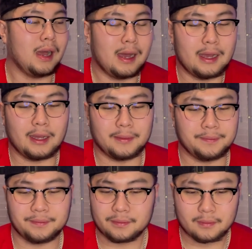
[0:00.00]

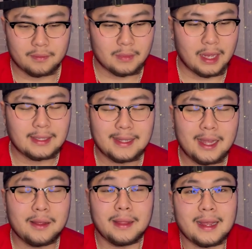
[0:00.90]
Um, it's
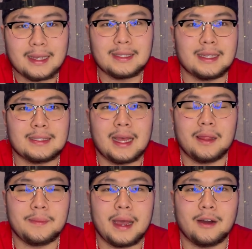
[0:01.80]
not, like I said, it's not
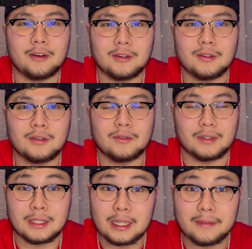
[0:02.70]
about
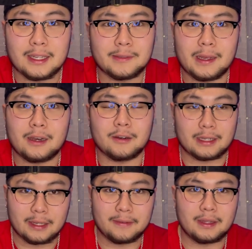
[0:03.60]
receiving, it's about
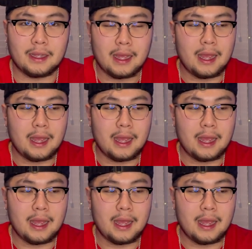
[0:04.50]
giving.